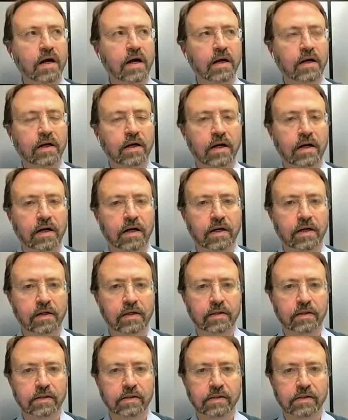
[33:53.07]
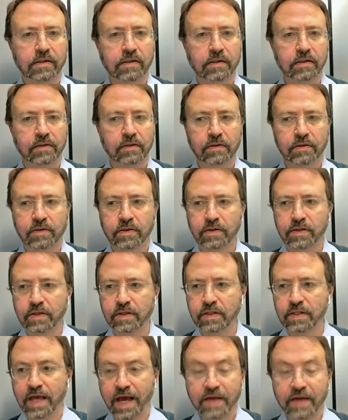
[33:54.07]
there really worry about TUI's debt a
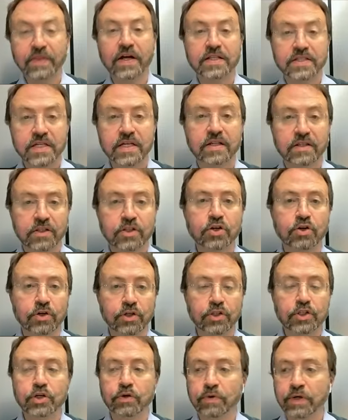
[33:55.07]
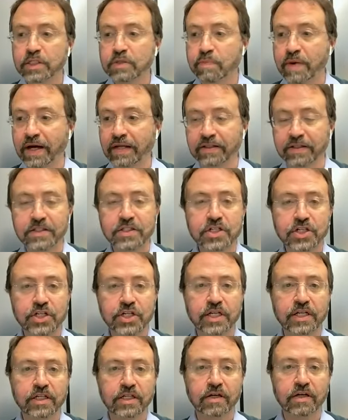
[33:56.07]
while back? Yeah, you know, that's it. TUI's balance
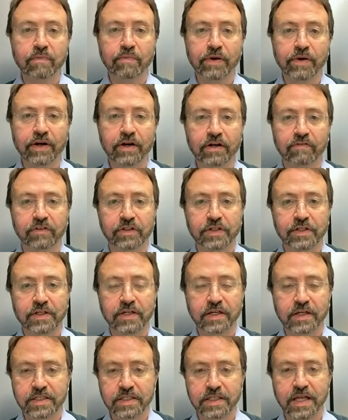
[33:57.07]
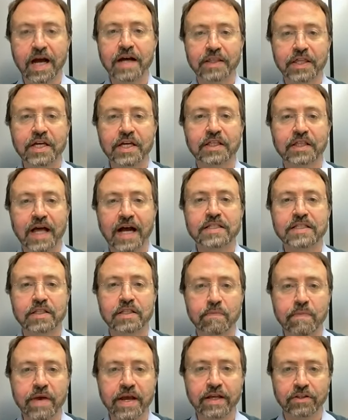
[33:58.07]
sheet comparatively is, I think that's
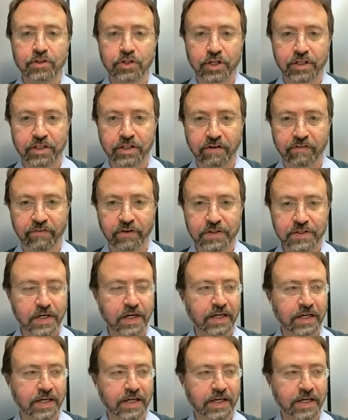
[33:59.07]
the main difference.